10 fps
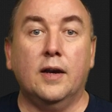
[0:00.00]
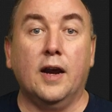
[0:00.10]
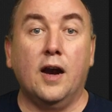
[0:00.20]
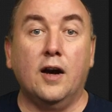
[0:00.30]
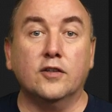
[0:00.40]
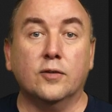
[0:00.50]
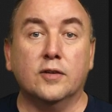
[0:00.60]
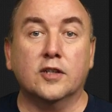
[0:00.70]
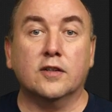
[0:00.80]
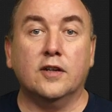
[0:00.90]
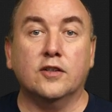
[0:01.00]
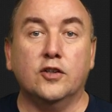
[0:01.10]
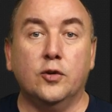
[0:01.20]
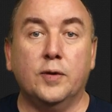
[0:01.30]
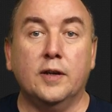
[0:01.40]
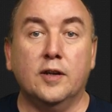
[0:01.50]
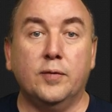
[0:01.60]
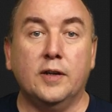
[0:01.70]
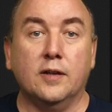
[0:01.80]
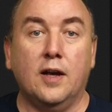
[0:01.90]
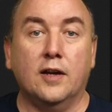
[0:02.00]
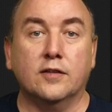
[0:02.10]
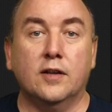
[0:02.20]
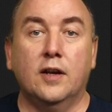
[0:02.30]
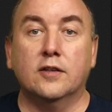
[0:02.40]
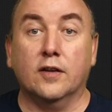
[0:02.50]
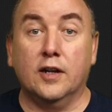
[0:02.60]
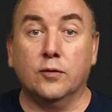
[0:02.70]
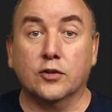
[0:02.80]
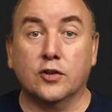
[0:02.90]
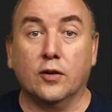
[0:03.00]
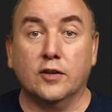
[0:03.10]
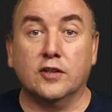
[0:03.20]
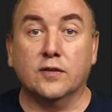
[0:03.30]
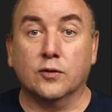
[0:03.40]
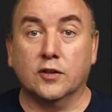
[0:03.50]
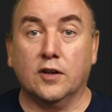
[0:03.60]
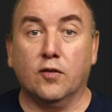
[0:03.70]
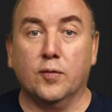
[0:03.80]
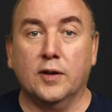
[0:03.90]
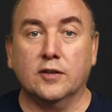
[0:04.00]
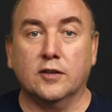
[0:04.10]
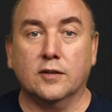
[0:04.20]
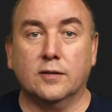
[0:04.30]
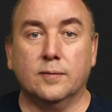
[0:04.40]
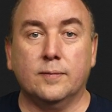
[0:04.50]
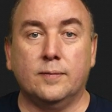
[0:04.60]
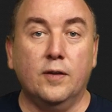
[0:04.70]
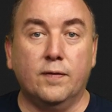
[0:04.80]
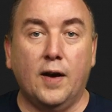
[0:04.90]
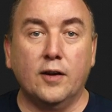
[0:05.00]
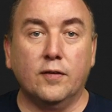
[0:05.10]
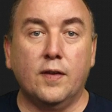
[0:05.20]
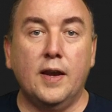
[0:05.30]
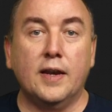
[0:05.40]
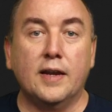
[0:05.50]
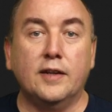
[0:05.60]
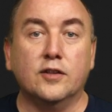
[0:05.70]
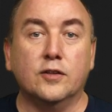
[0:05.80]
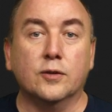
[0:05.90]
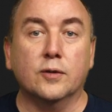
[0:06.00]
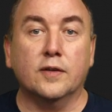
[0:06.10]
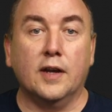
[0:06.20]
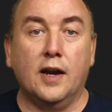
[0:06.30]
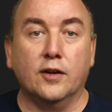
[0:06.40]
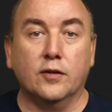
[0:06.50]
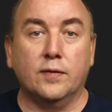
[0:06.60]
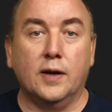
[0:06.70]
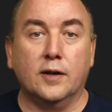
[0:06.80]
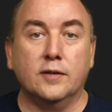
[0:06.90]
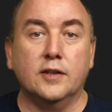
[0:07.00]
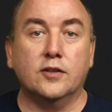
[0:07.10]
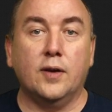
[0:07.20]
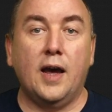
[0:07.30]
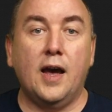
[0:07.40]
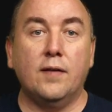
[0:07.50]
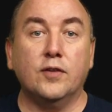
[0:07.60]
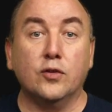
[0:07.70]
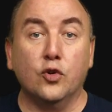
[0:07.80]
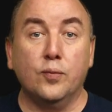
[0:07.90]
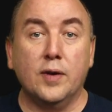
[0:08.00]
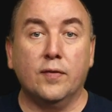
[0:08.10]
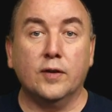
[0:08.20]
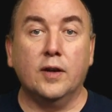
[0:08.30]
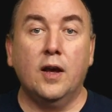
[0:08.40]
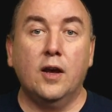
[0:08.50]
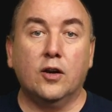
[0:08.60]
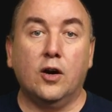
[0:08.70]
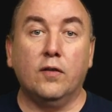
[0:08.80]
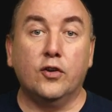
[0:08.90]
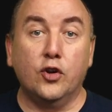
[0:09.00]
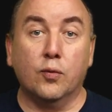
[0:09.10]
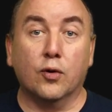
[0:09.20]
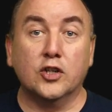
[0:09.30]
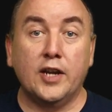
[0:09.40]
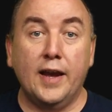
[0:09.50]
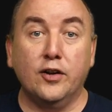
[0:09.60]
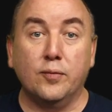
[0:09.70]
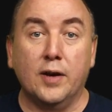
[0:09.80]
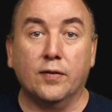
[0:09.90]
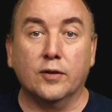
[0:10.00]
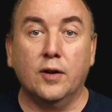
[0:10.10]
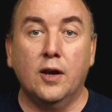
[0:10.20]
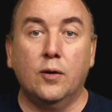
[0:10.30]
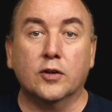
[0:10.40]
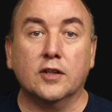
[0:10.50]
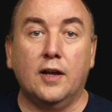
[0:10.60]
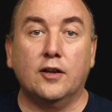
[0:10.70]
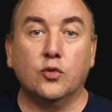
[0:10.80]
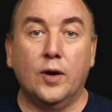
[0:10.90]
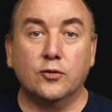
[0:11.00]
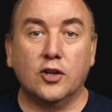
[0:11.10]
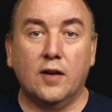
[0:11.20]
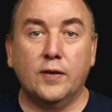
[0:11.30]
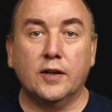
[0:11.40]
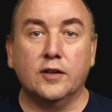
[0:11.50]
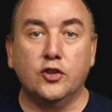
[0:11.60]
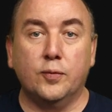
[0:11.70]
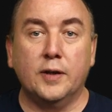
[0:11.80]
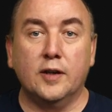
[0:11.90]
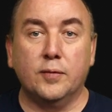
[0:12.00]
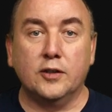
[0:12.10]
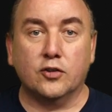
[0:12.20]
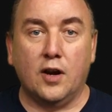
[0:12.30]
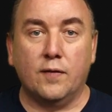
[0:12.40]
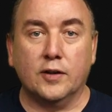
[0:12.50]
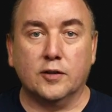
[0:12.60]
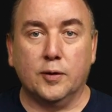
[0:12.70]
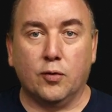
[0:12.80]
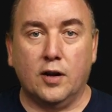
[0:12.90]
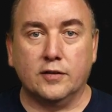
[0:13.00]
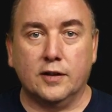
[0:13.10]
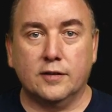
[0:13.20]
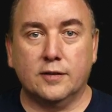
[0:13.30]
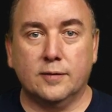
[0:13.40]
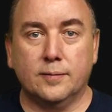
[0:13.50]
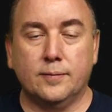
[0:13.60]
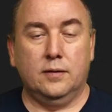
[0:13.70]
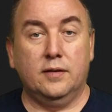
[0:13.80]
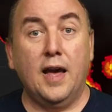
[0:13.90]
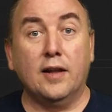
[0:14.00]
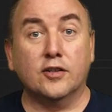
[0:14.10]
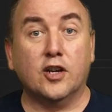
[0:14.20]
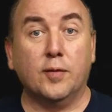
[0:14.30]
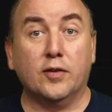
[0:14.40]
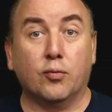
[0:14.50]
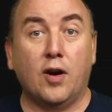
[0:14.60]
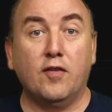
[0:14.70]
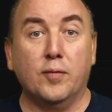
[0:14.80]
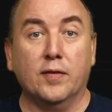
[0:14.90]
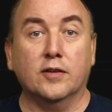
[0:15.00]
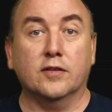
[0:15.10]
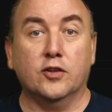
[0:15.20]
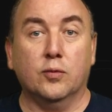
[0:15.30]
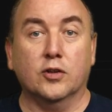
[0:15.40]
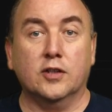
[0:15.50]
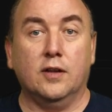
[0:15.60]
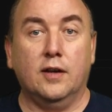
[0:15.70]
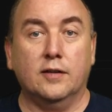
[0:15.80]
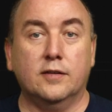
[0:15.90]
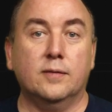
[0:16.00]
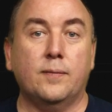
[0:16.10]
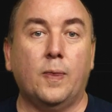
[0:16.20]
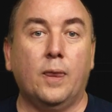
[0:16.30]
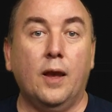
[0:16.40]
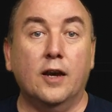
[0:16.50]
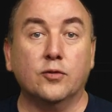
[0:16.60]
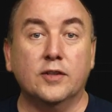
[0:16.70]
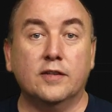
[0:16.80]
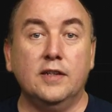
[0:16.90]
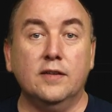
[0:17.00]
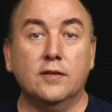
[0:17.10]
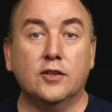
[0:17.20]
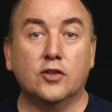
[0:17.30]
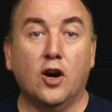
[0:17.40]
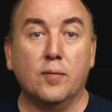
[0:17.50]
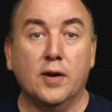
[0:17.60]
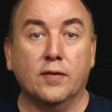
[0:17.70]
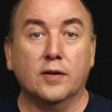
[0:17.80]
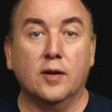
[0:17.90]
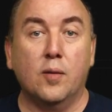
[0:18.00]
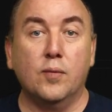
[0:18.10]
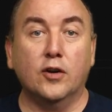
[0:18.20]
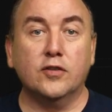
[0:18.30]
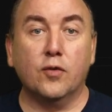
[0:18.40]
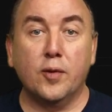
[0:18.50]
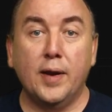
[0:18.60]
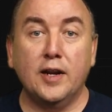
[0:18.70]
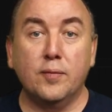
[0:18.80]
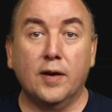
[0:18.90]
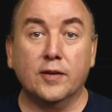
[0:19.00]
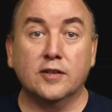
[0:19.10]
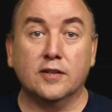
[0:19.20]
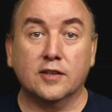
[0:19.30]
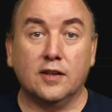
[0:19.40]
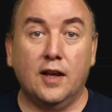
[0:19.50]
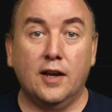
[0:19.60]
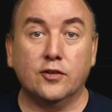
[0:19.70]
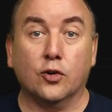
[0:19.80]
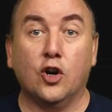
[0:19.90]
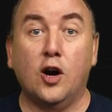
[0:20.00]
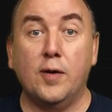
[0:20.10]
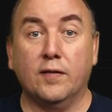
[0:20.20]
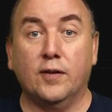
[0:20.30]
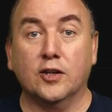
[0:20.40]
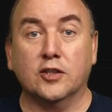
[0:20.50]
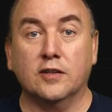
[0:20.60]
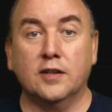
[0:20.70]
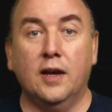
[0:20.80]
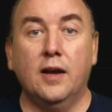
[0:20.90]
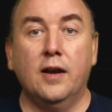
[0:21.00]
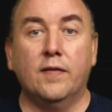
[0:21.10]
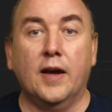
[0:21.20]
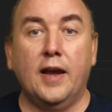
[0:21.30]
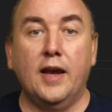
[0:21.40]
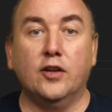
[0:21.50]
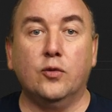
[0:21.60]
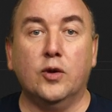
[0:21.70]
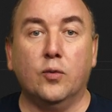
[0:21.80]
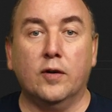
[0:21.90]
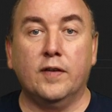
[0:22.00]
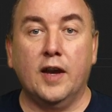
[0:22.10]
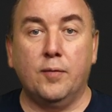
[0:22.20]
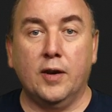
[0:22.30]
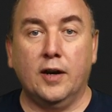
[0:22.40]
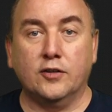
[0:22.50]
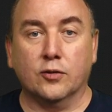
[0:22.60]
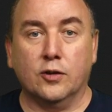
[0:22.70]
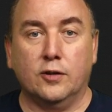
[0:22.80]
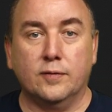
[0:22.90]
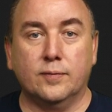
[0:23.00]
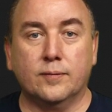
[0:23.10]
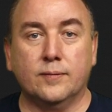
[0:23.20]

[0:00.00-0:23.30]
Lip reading: And I also initialize the UPNP class so that it will start listening for discovery messages. The final thing I need to do in the INO file is to have the loop method called the HueBridge handle method, which allows web traffic and UPNP traffic to be processed. Now let's talk about the private methods of the HueBridge class. As we see in the start method, most of the remaining methods in this class are callback functions that handle when one of the APIs are called.